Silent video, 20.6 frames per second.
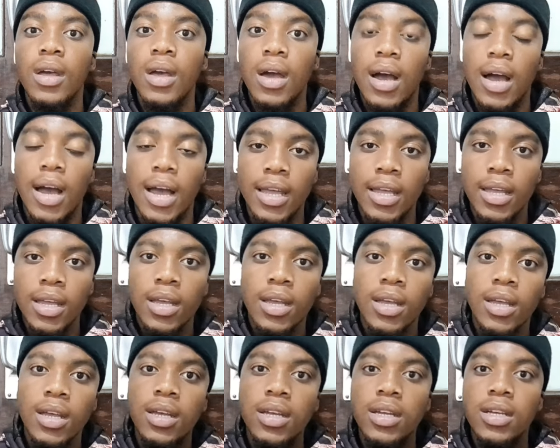Hi,
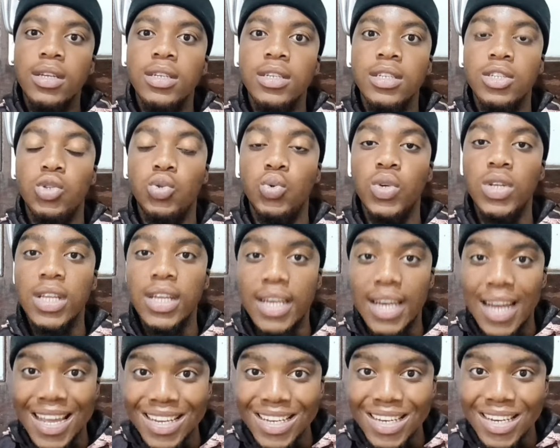Nizwile,
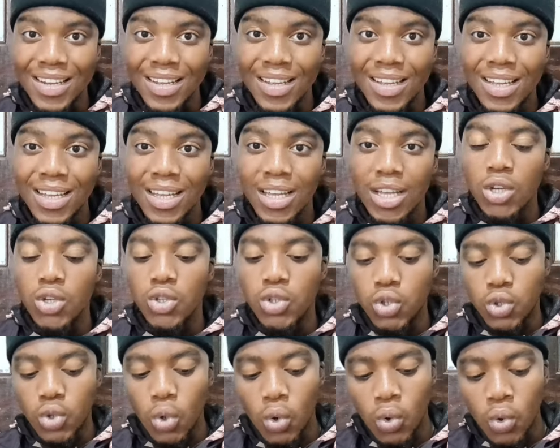right?
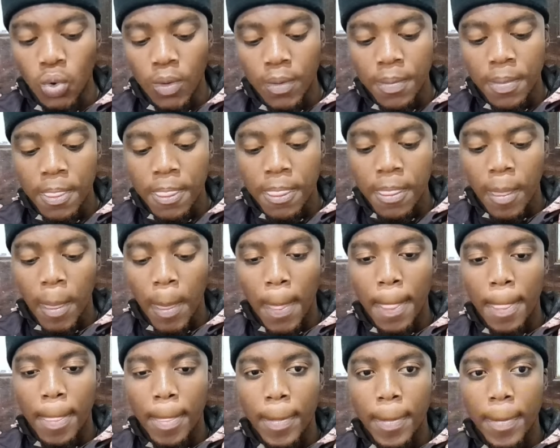So,
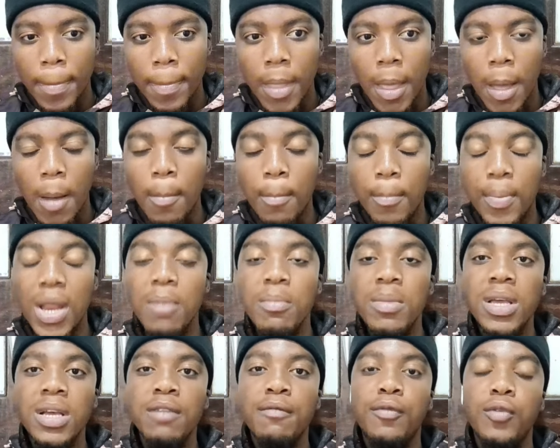
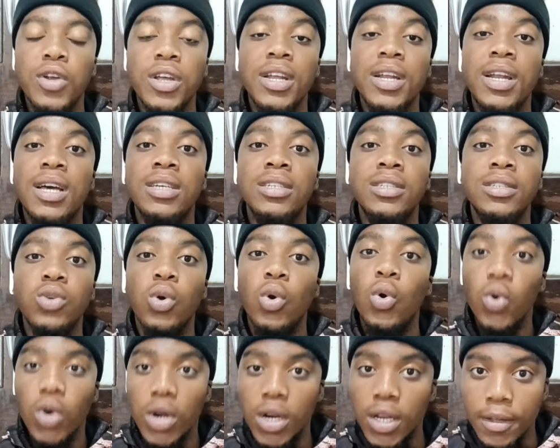blaming foreigners
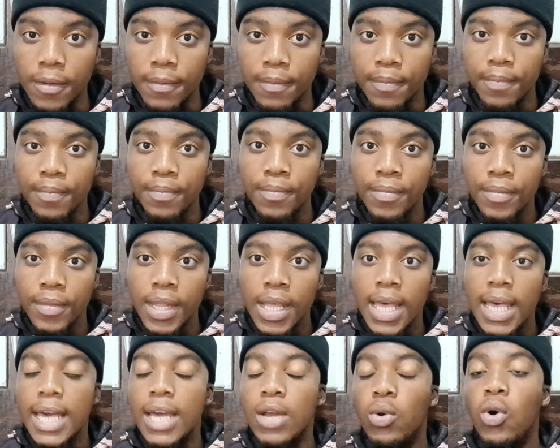only,
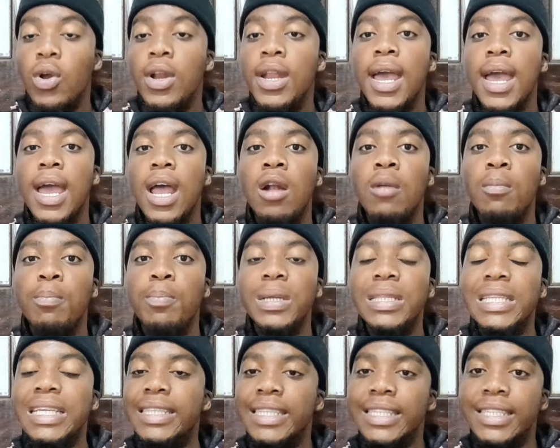it won't help
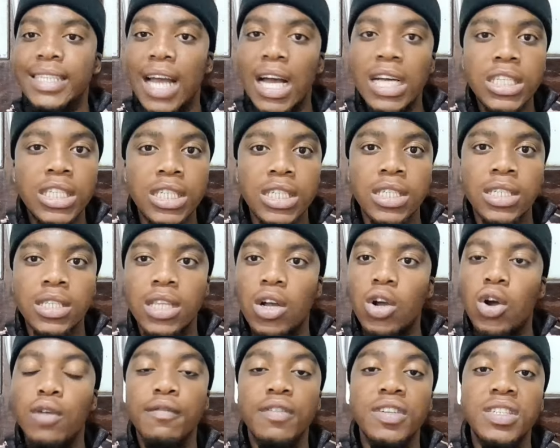the discussion, the
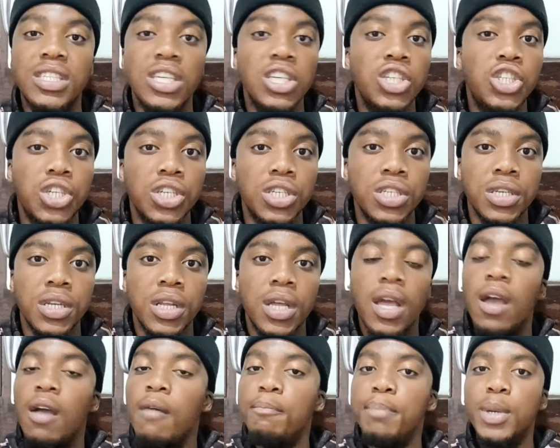conversation
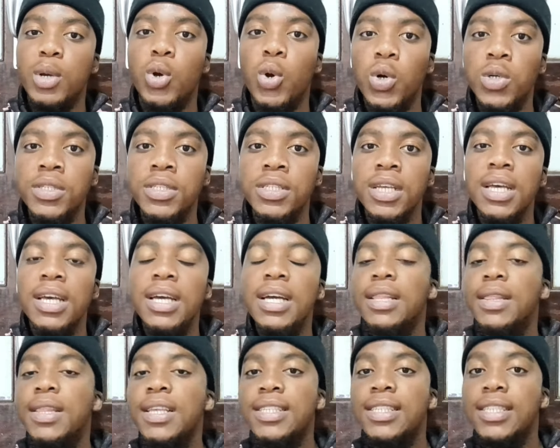because
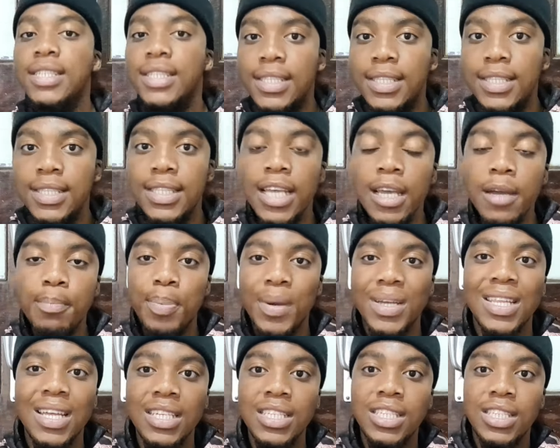this is deeper
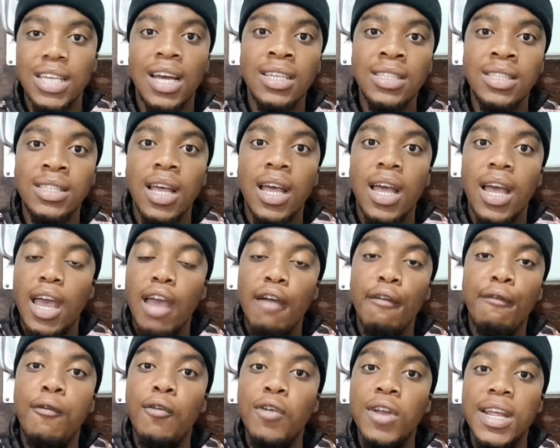than just a
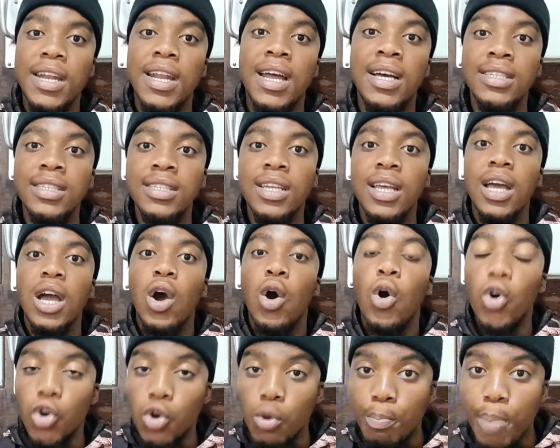foreigners
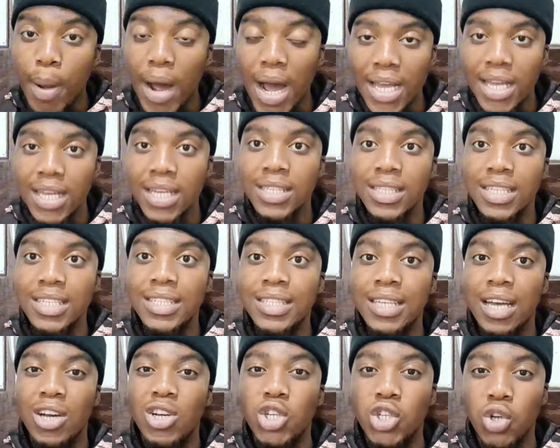occupying these
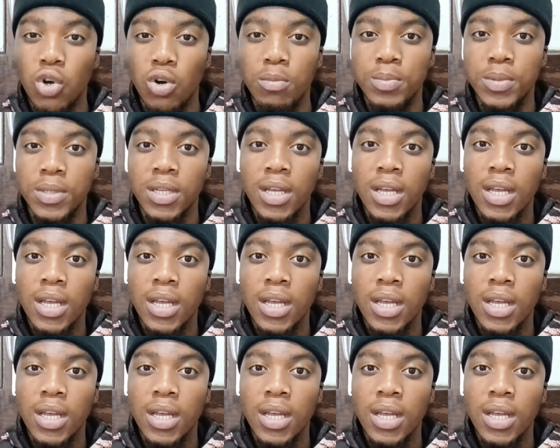tuck shops.